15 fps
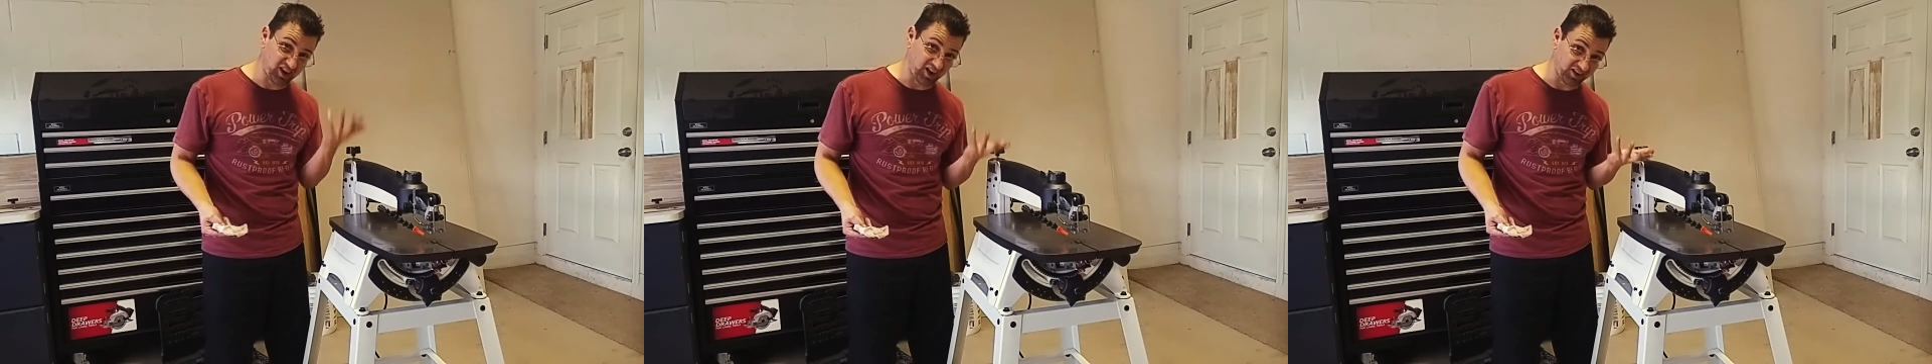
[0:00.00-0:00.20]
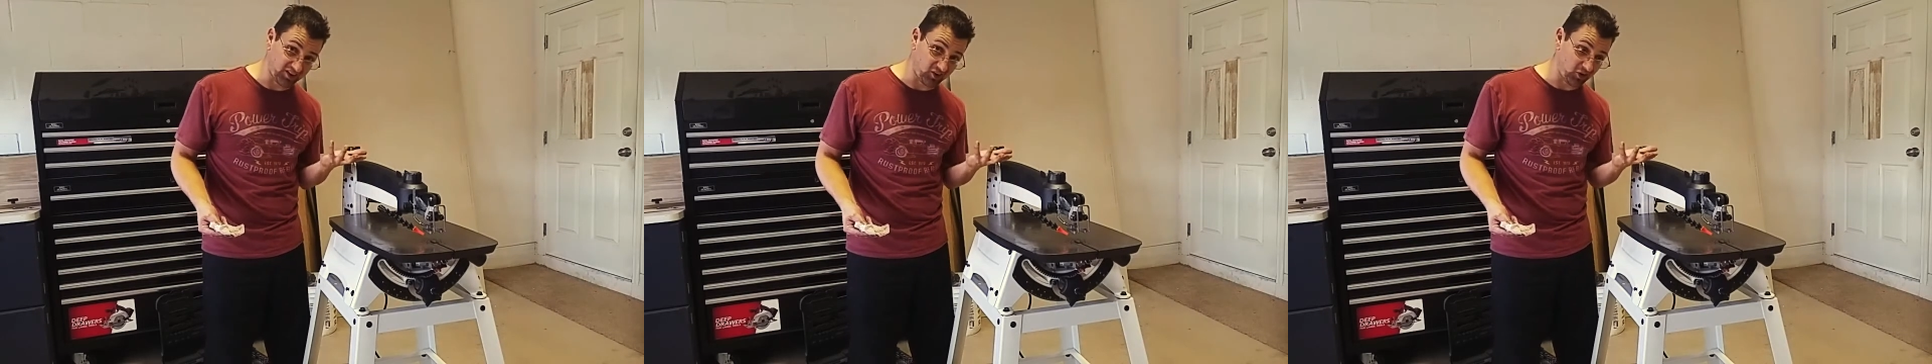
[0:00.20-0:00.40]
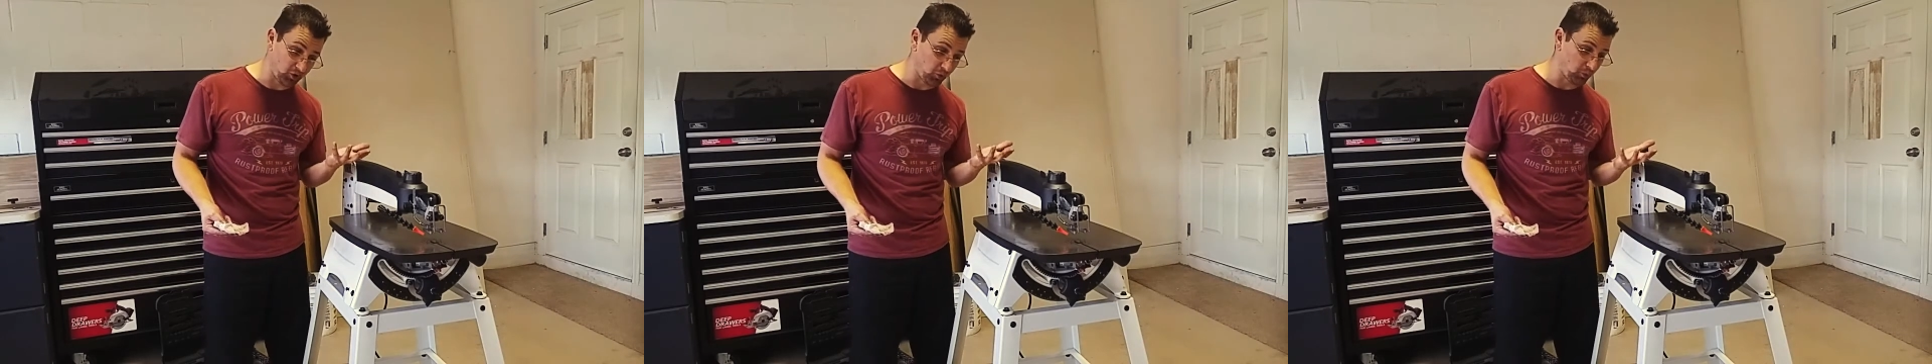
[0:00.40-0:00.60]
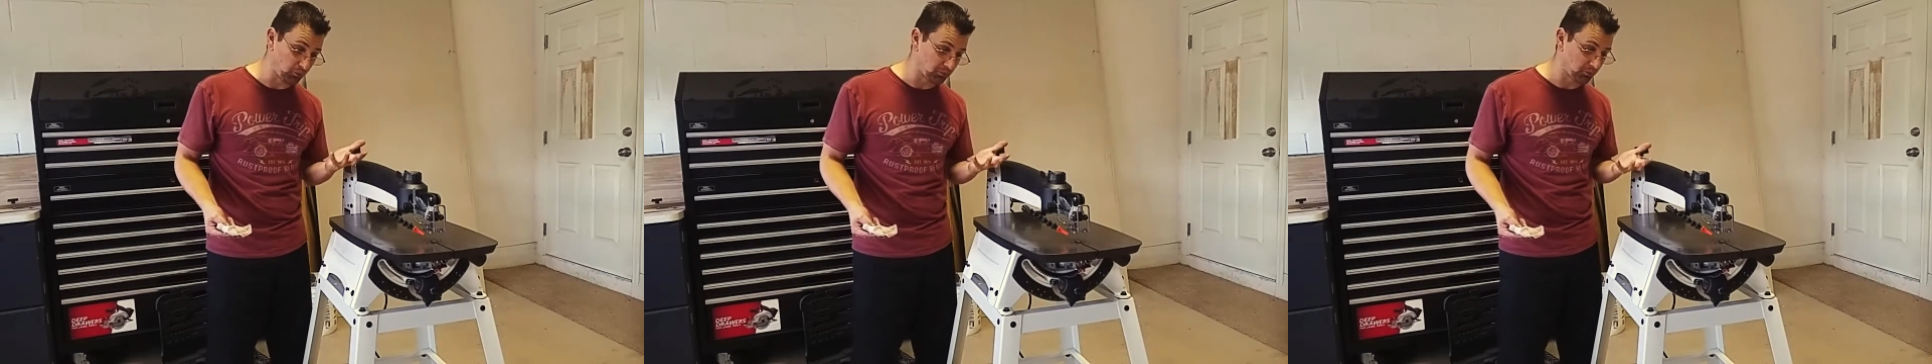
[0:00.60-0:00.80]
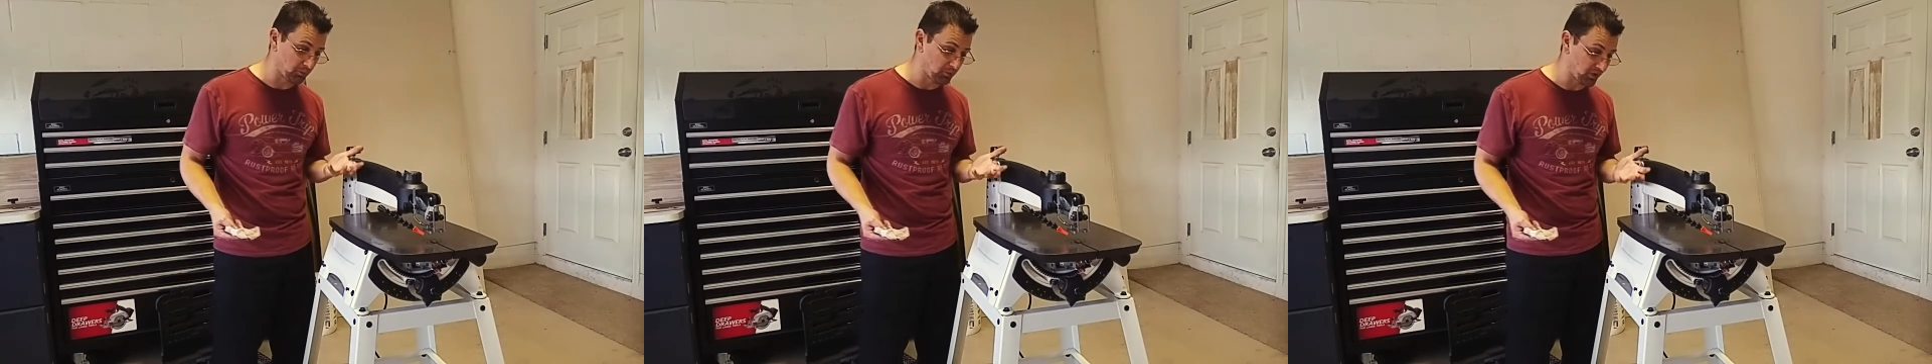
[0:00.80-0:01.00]
got it
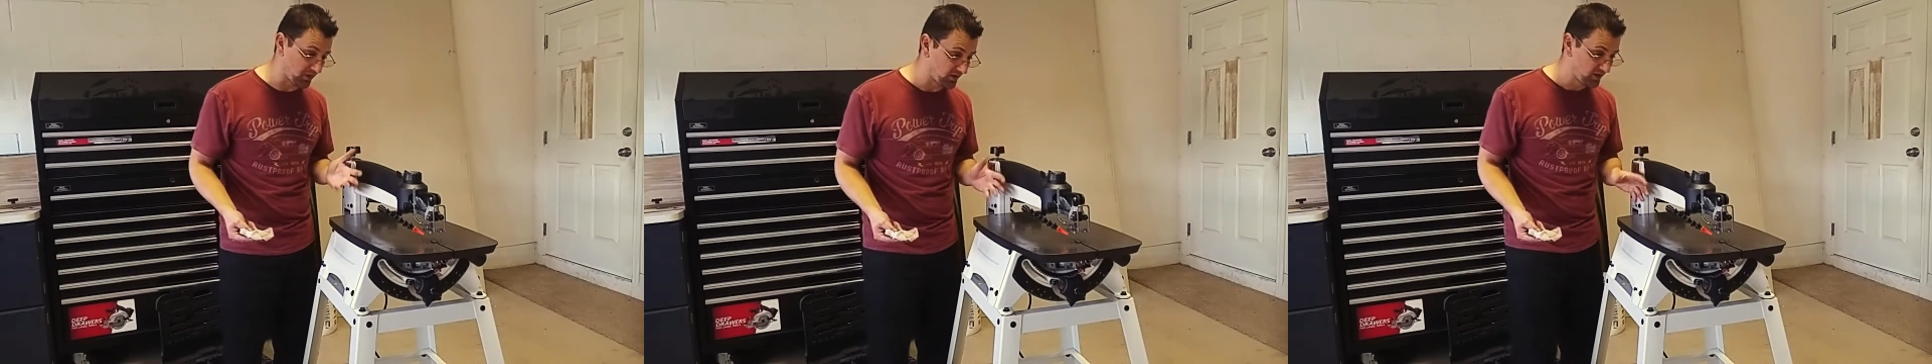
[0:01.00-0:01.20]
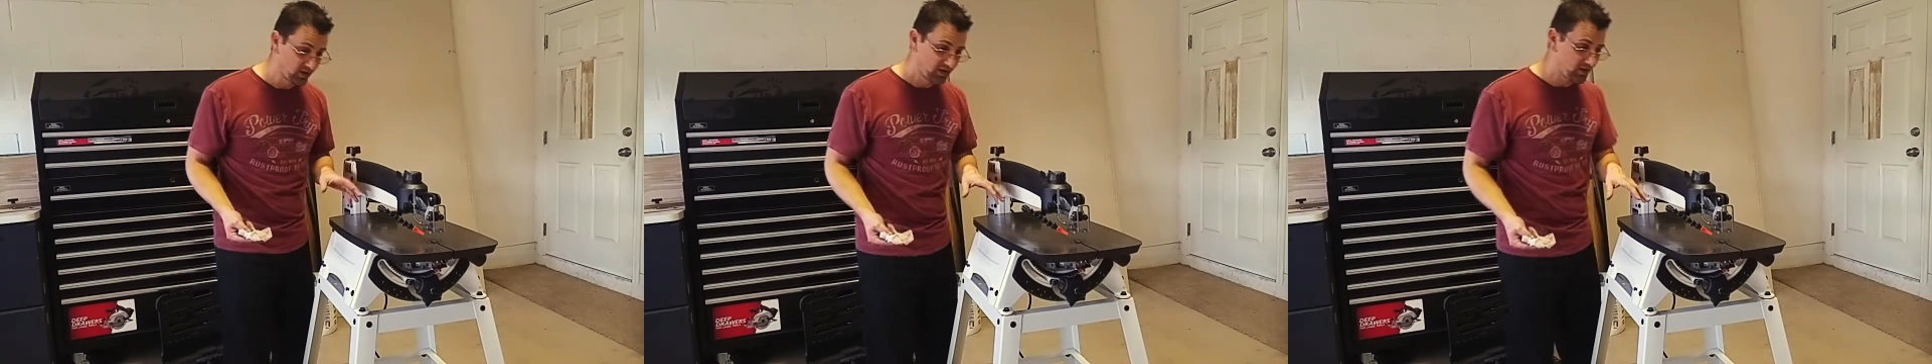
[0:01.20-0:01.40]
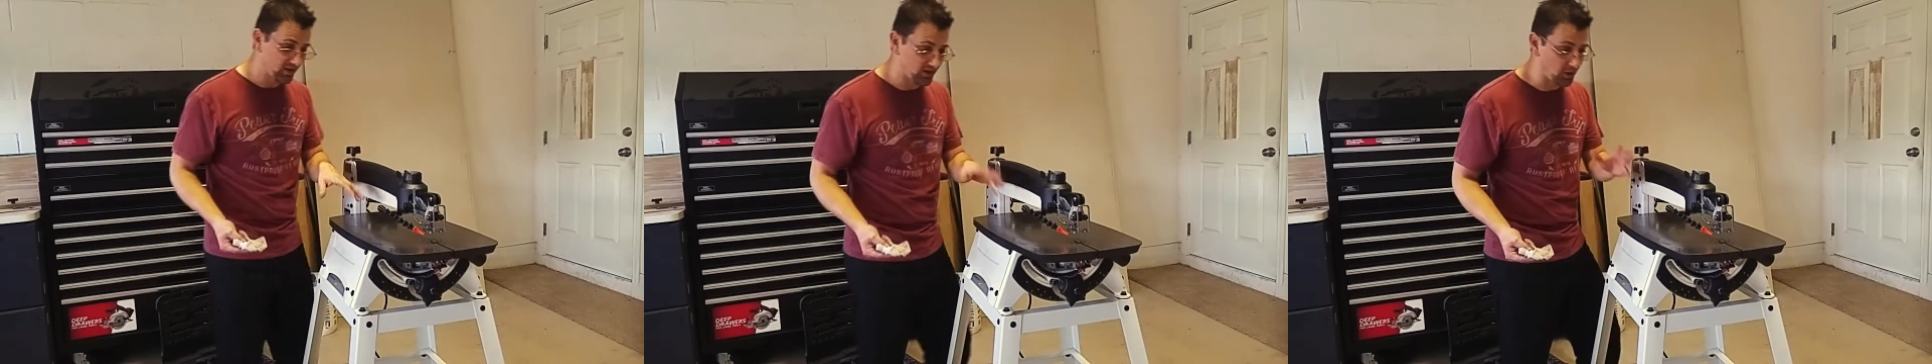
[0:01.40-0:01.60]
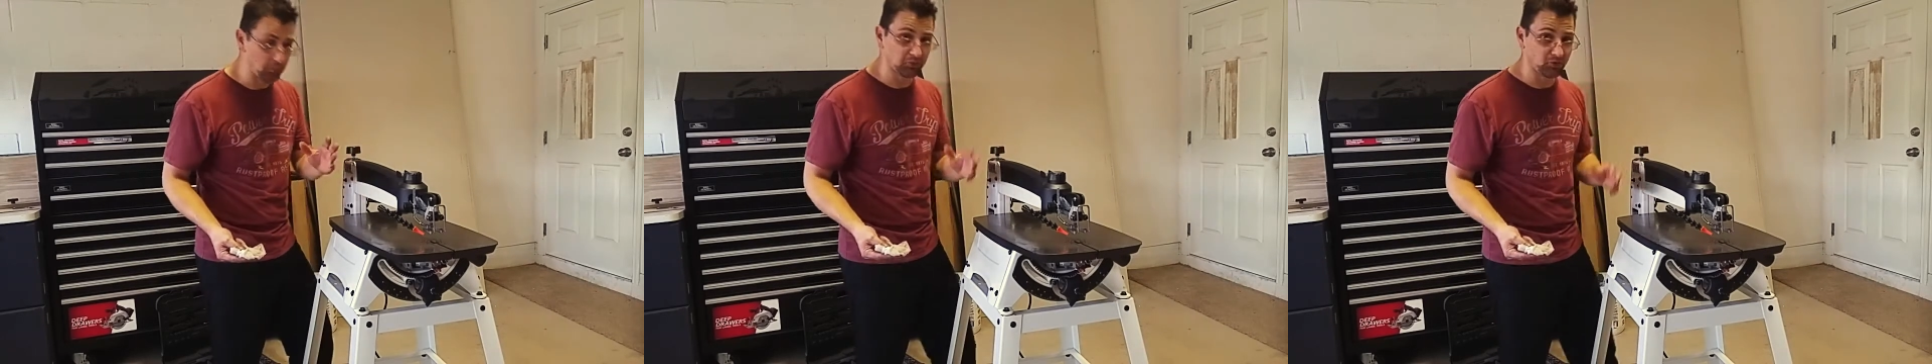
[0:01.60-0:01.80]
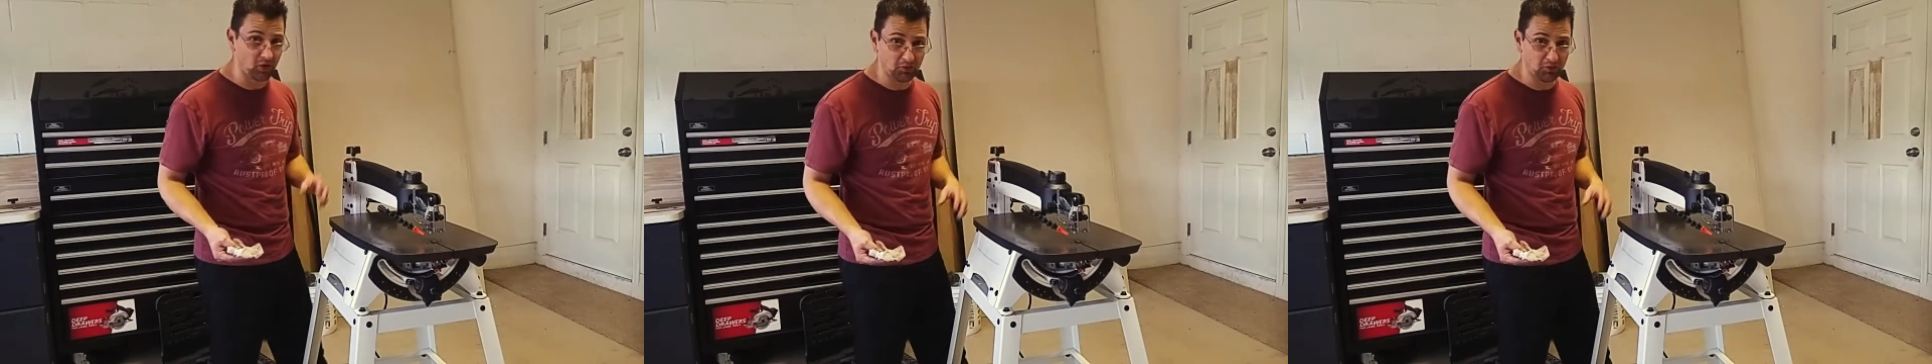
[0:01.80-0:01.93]
all over me. It comes